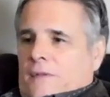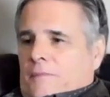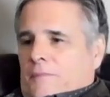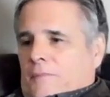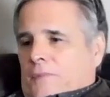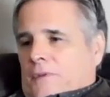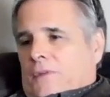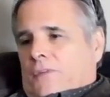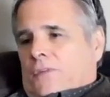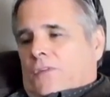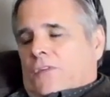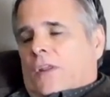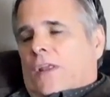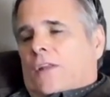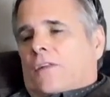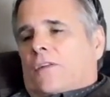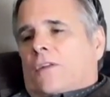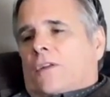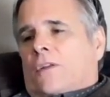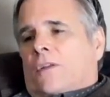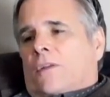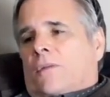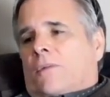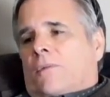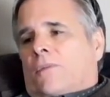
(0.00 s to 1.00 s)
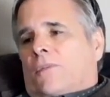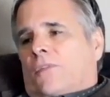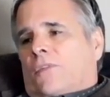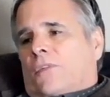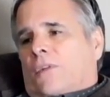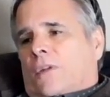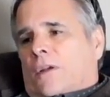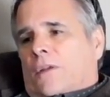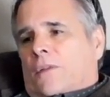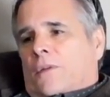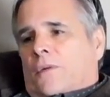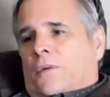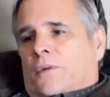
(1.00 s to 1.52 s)
incentives,
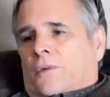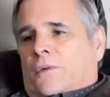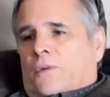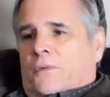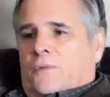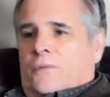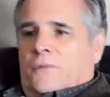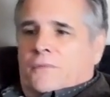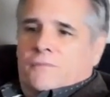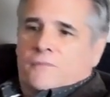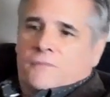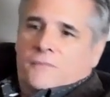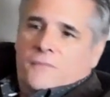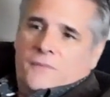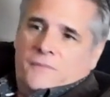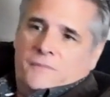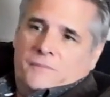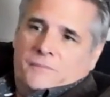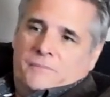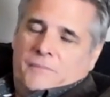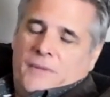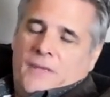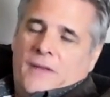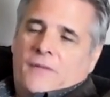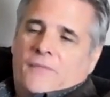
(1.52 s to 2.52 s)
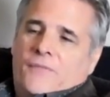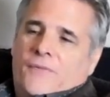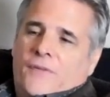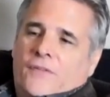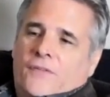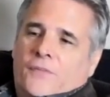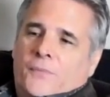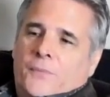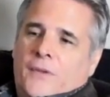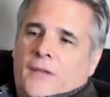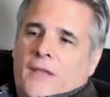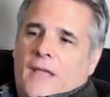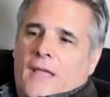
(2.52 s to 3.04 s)
other
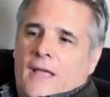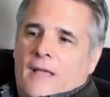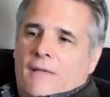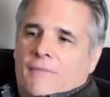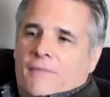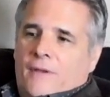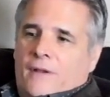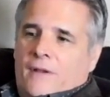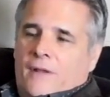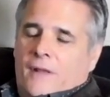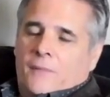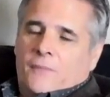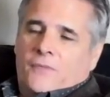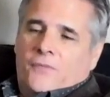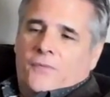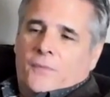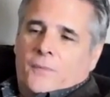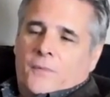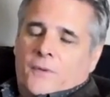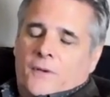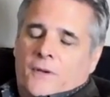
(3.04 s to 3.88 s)
benefits we have that comes from the